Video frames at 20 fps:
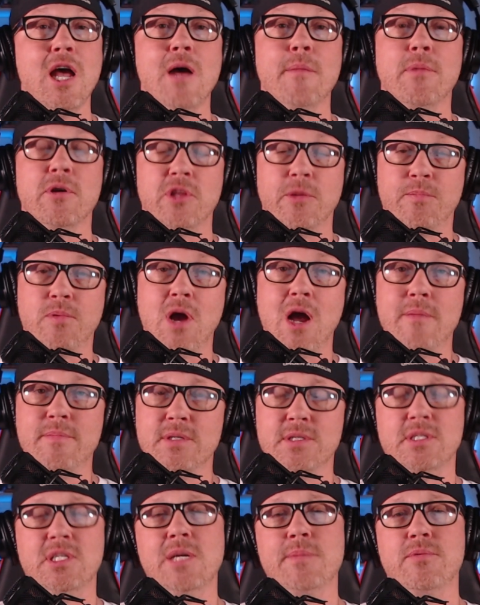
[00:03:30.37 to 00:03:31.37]
But the problem
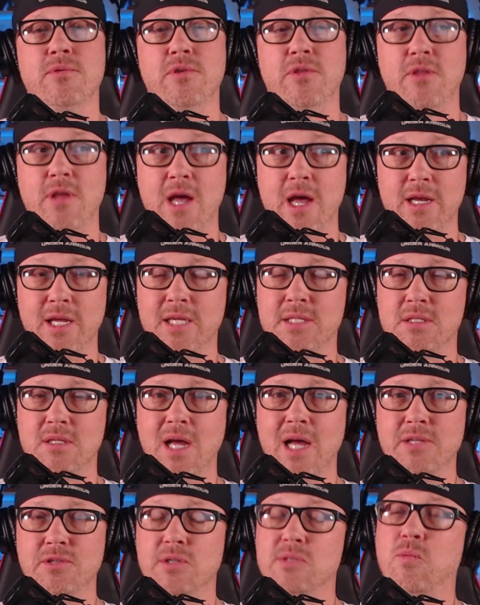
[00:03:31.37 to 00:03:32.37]
is deeper than that. It's
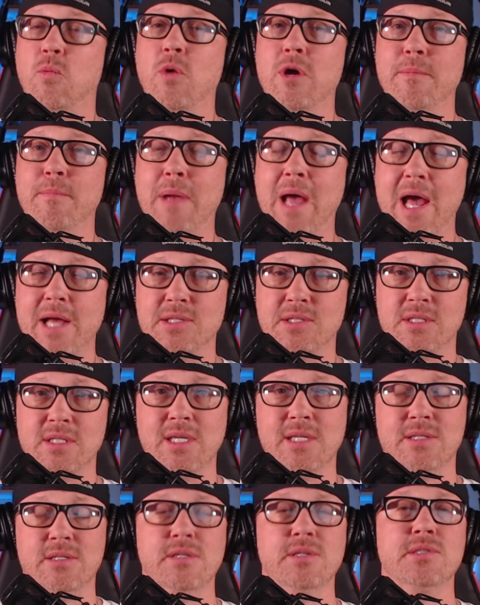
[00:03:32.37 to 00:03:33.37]
not just one bad
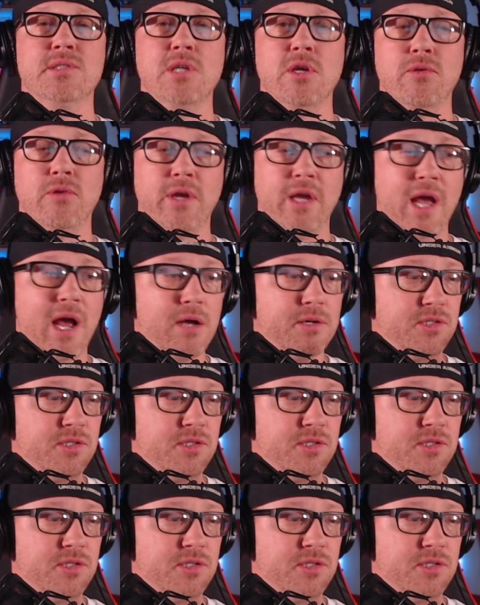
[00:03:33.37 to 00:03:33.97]
season at Southern Cal.